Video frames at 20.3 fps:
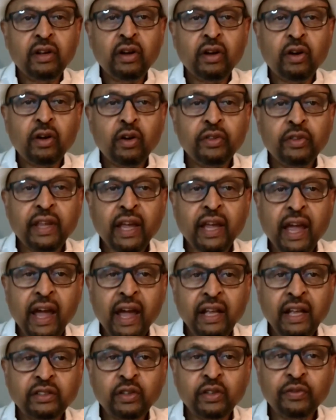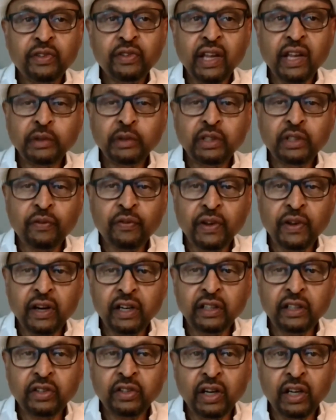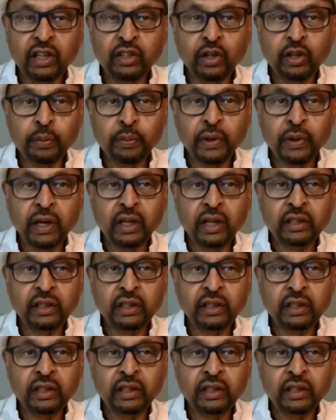on the hands of the enemies of Eritrea, Ethiopia,